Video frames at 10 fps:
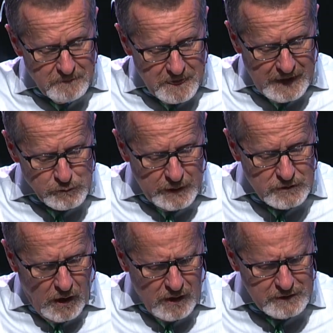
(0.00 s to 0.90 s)
As we
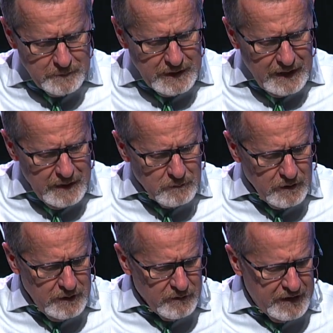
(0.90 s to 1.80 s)
talked, it became
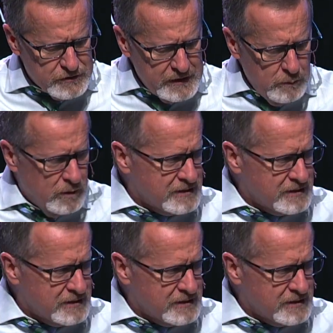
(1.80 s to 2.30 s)
clear that she was